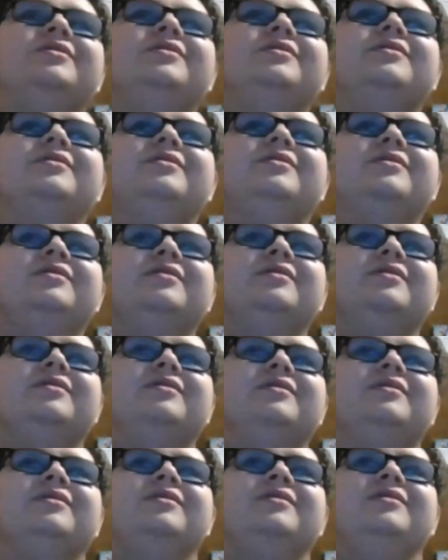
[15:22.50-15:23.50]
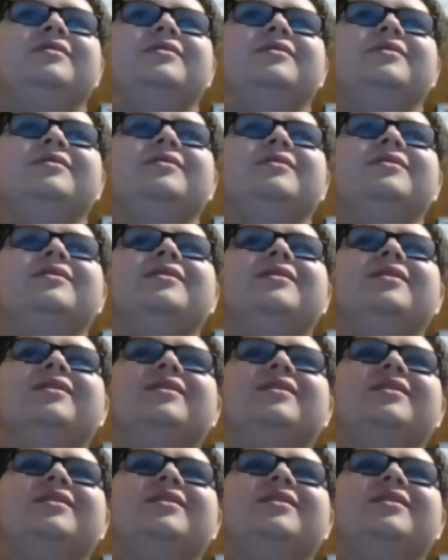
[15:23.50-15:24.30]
(no one is talking)